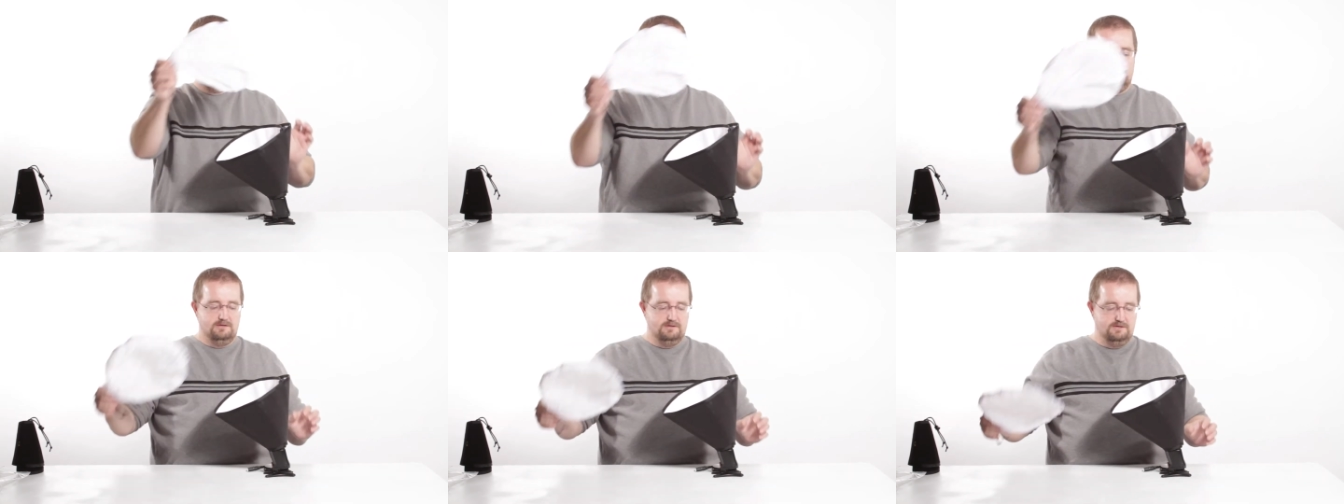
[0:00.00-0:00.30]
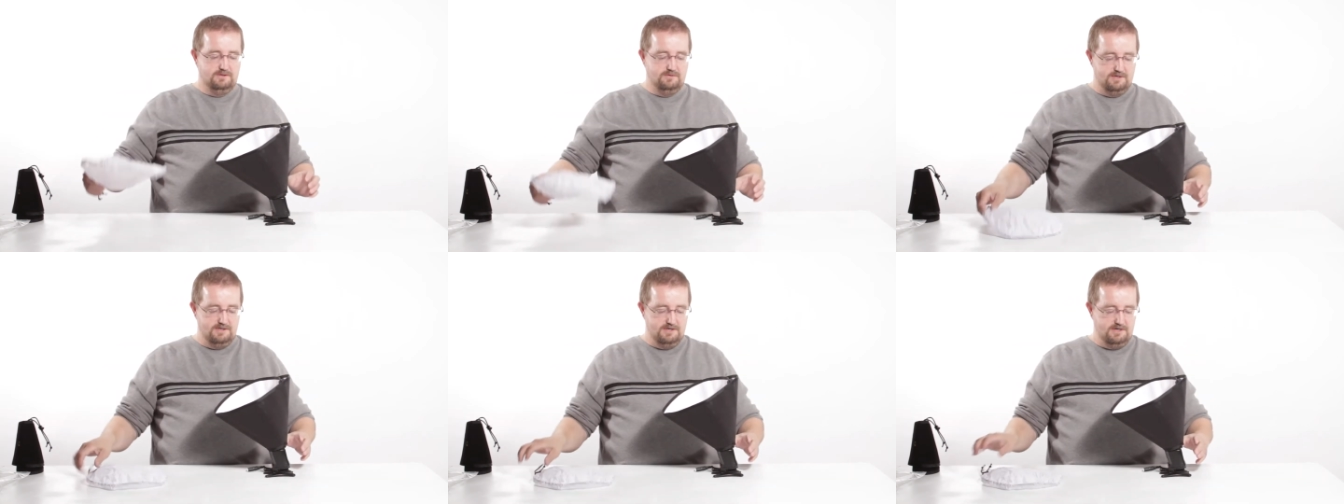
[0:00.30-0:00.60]

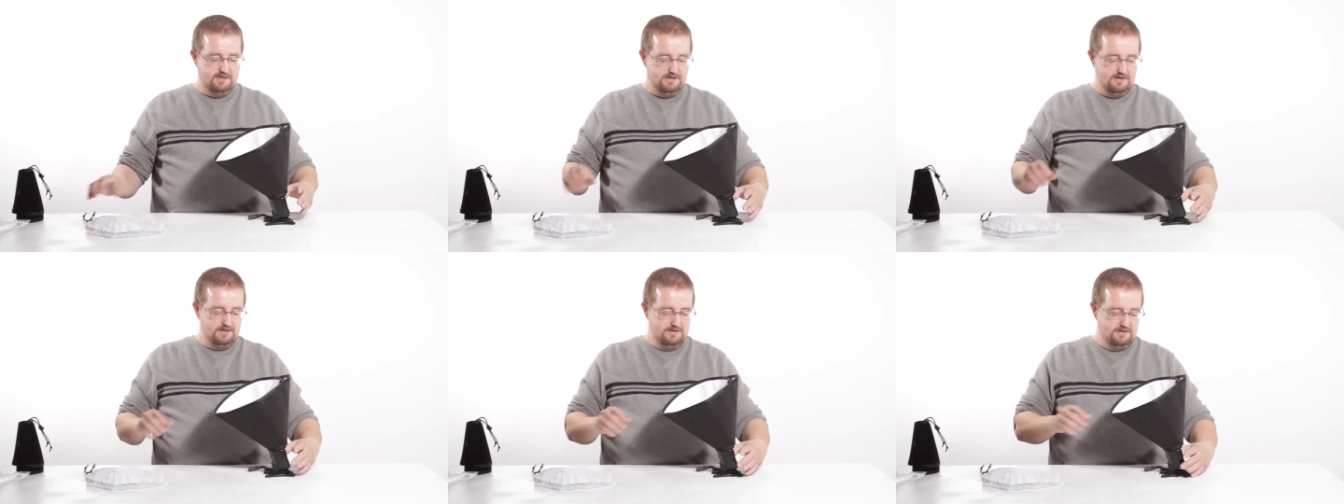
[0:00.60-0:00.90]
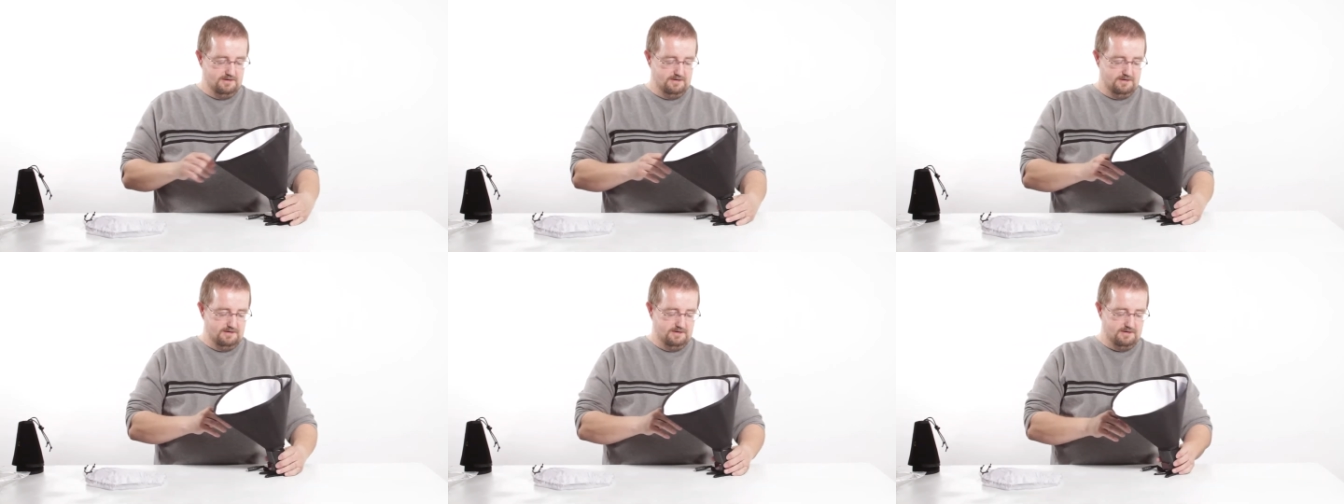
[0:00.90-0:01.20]
undo it here.
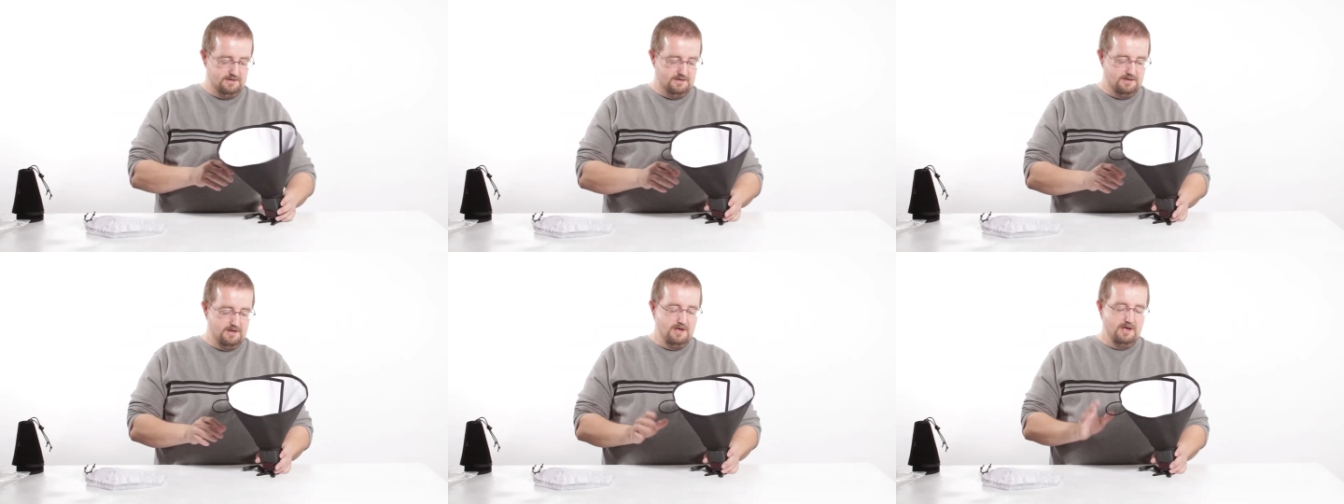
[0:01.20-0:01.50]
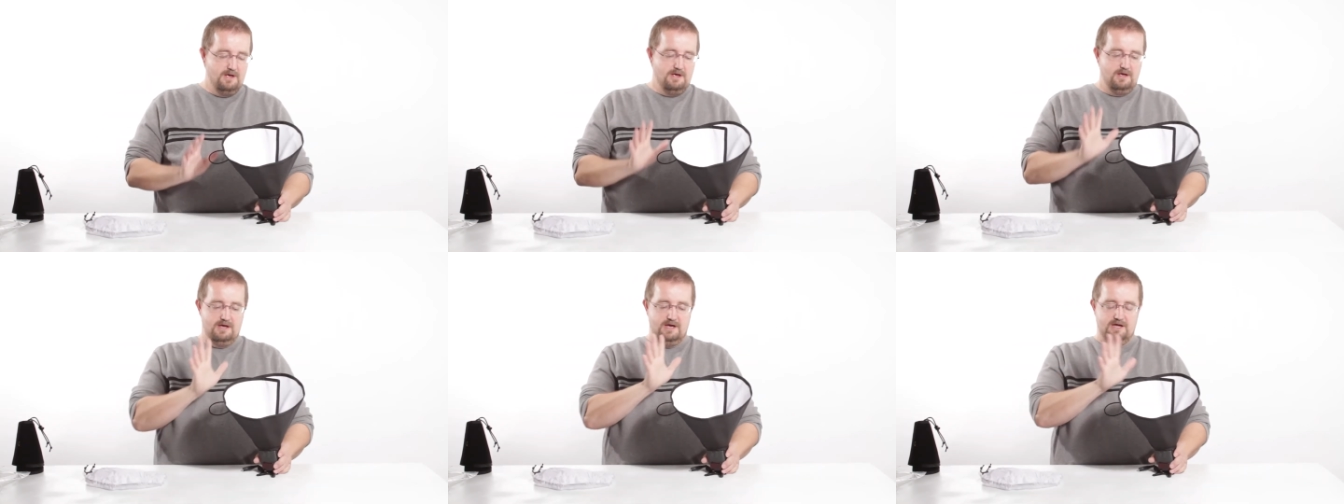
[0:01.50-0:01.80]

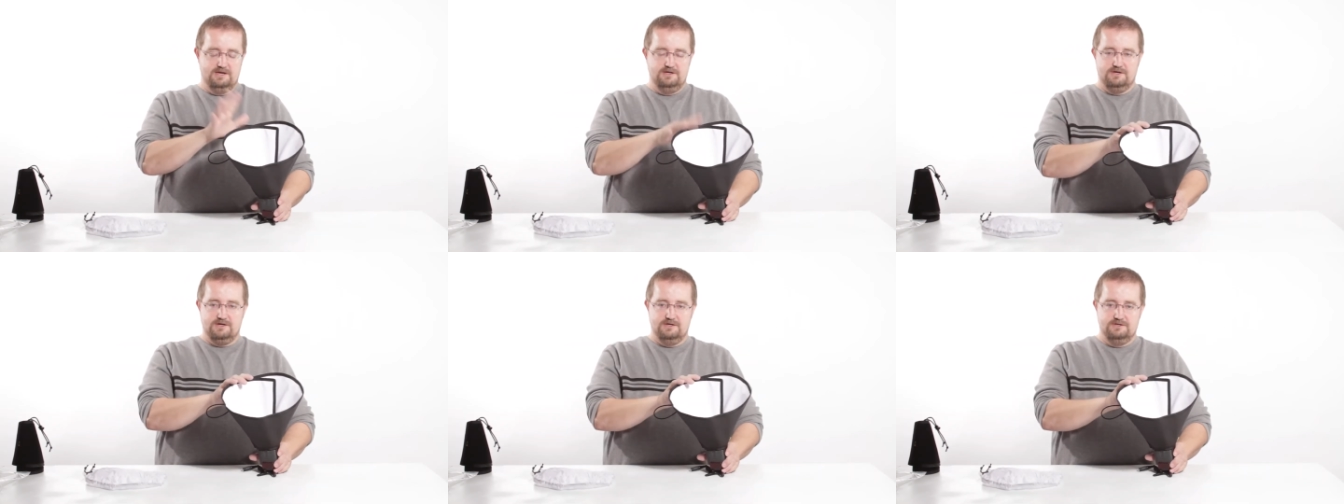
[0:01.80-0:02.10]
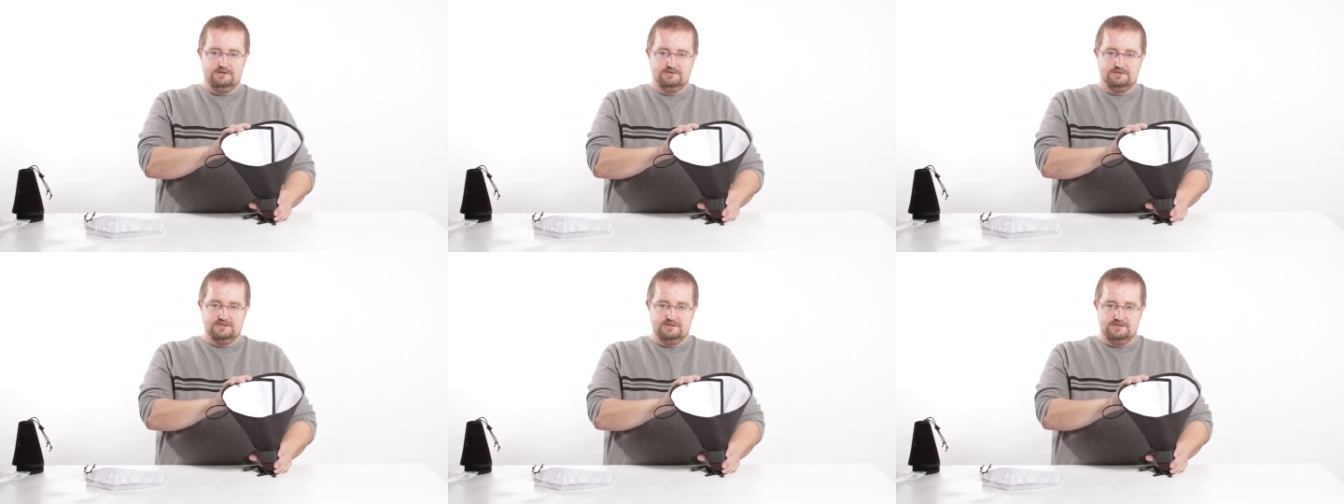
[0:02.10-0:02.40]
And you can
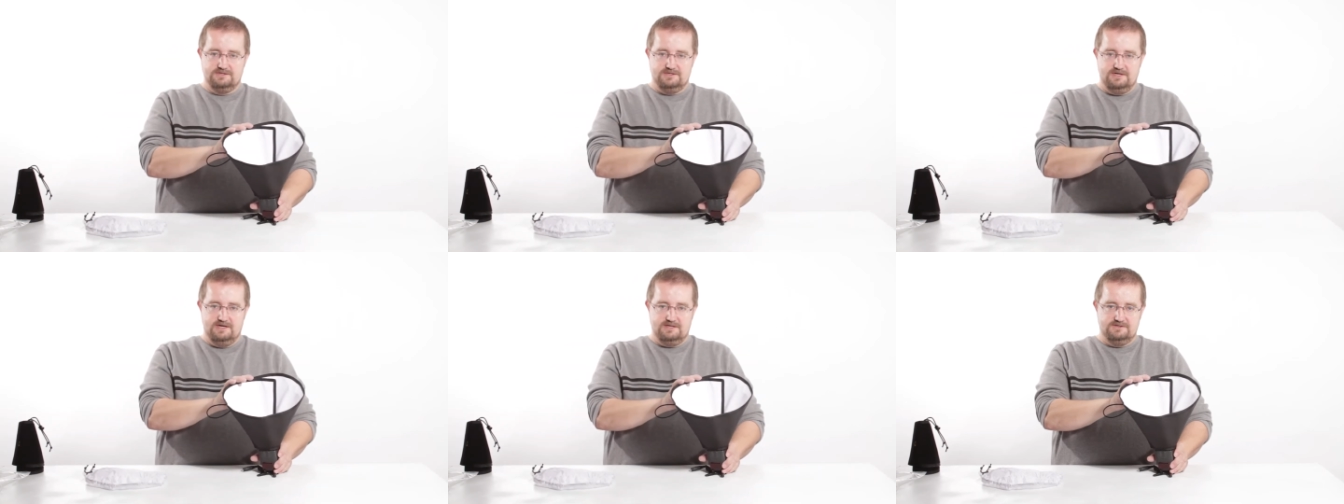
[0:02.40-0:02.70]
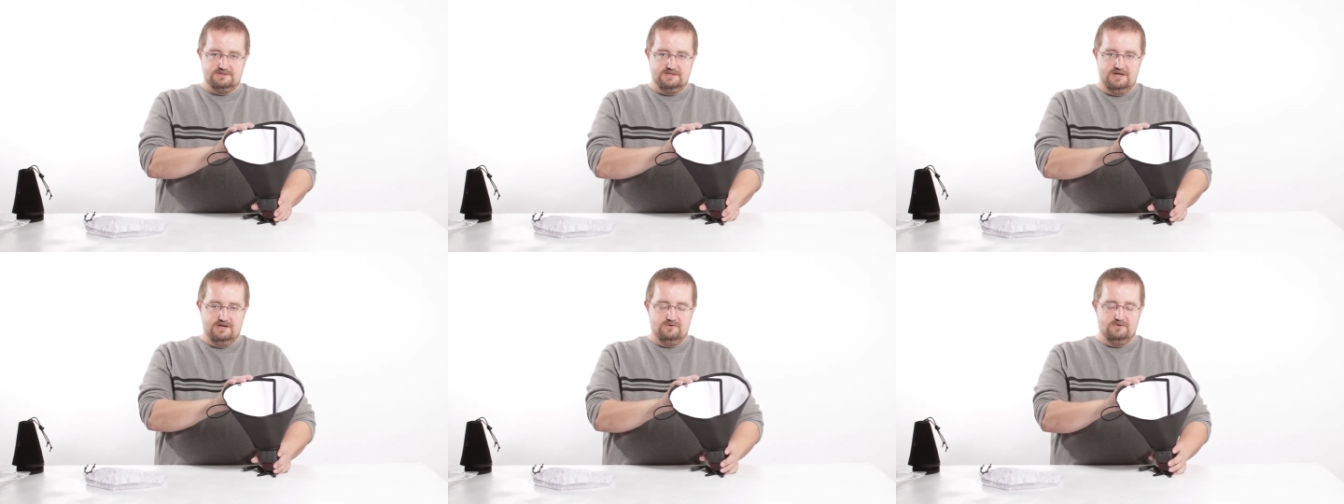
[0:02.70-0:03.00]
use it just like the
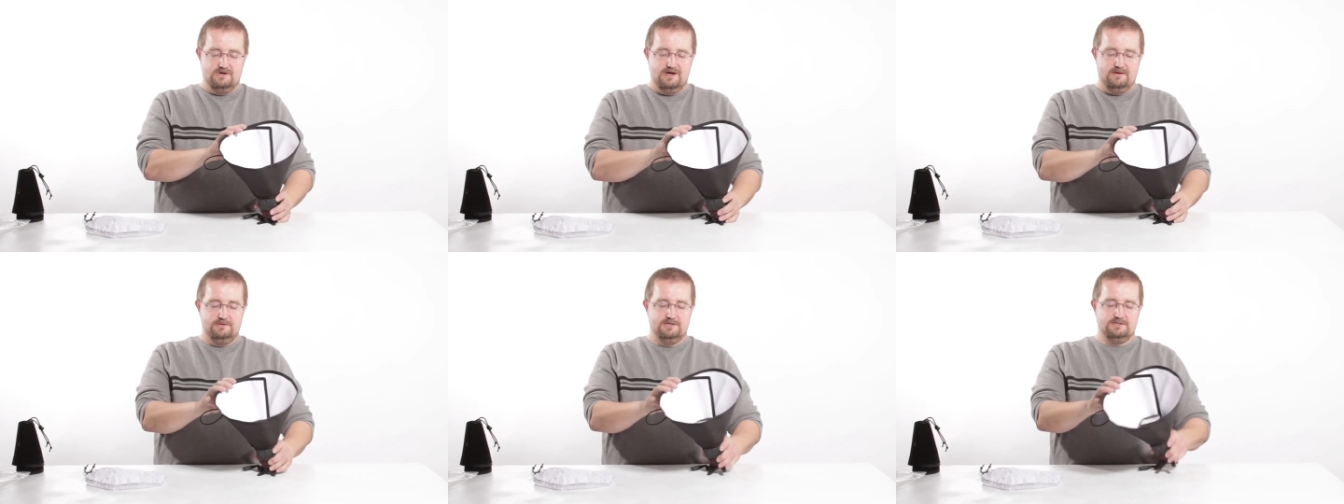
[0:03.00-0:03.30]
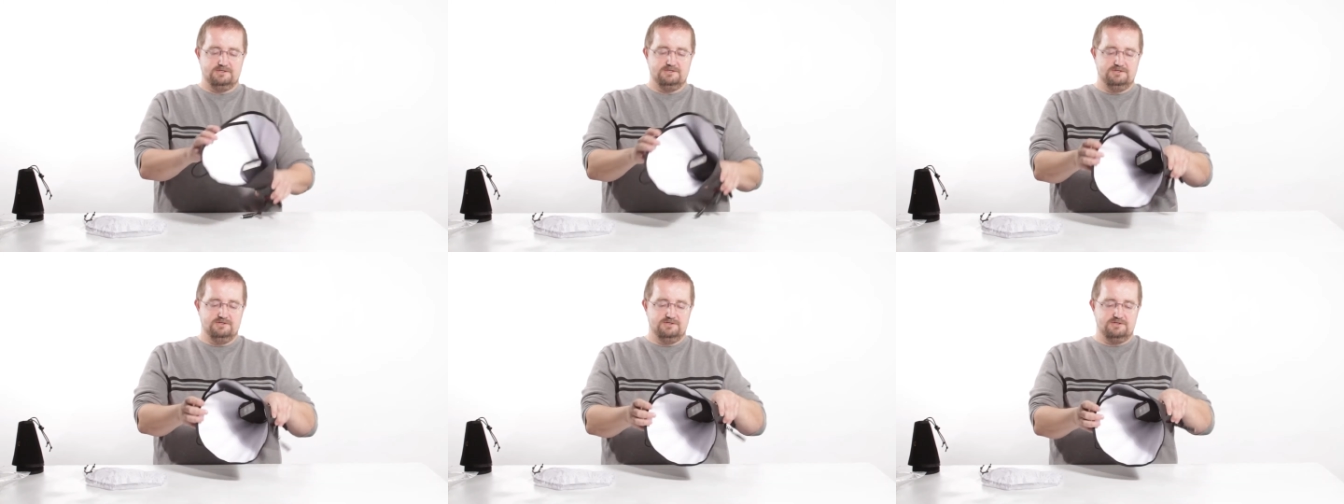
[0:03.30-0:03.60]
standard
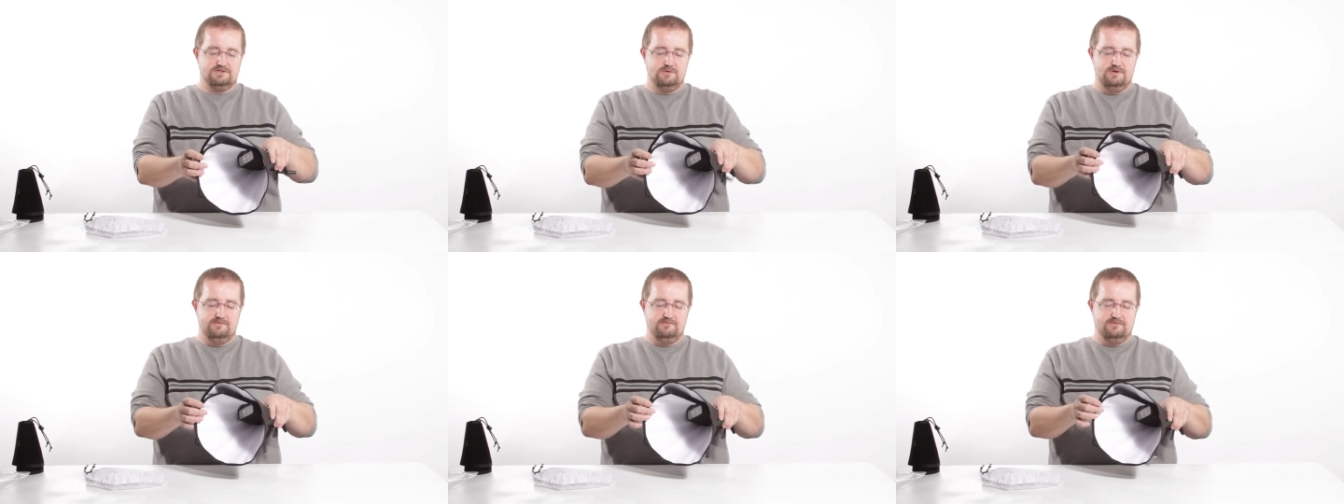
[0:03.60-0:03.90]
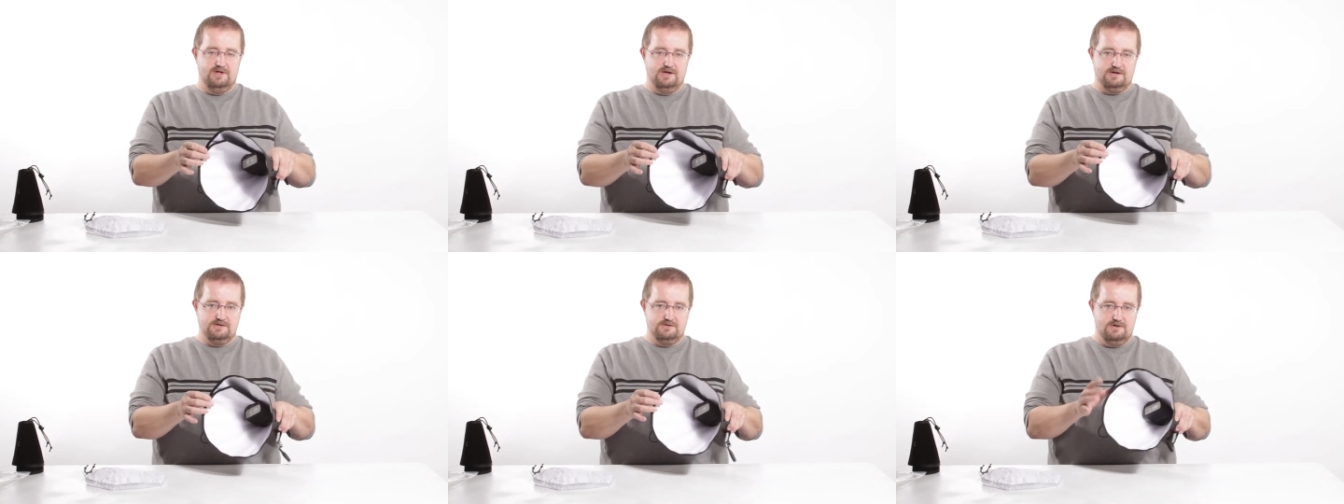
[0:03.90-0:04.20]
WRAPIX, as just a
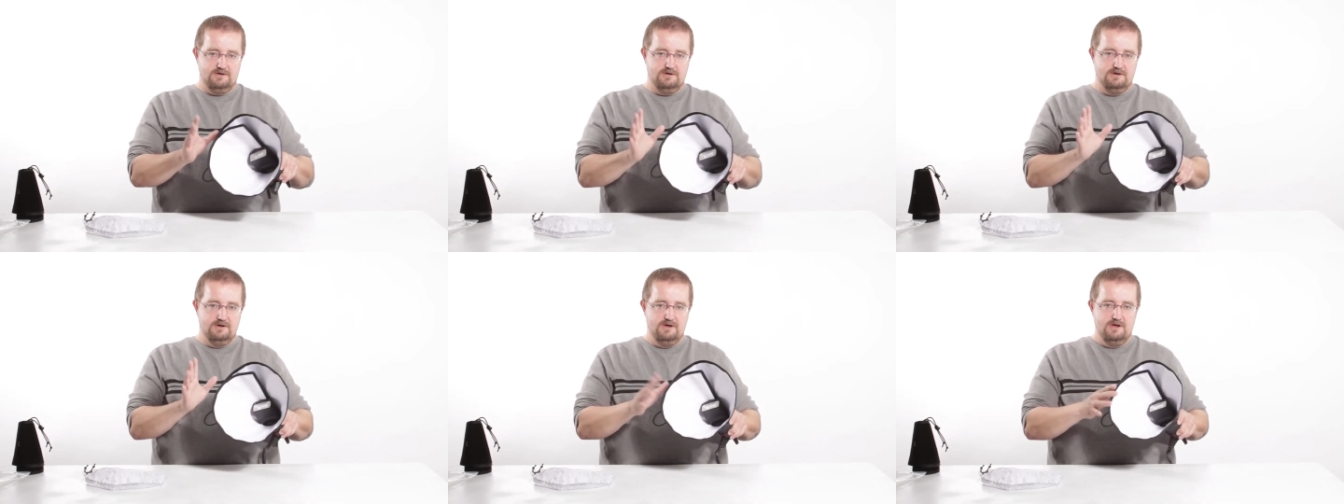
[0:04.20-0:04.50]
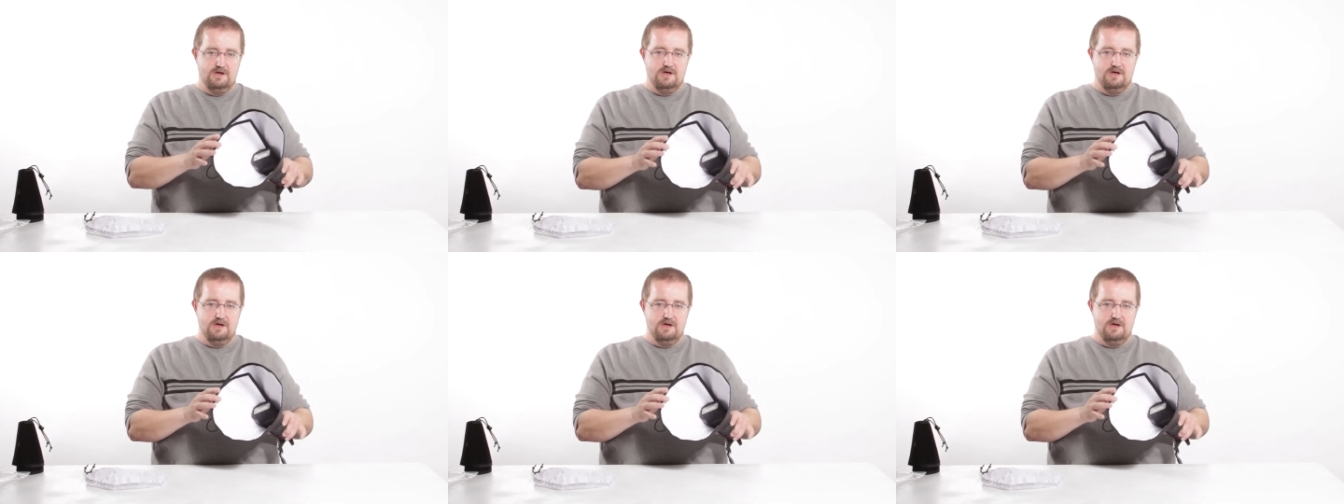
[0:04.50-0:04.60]
reflector.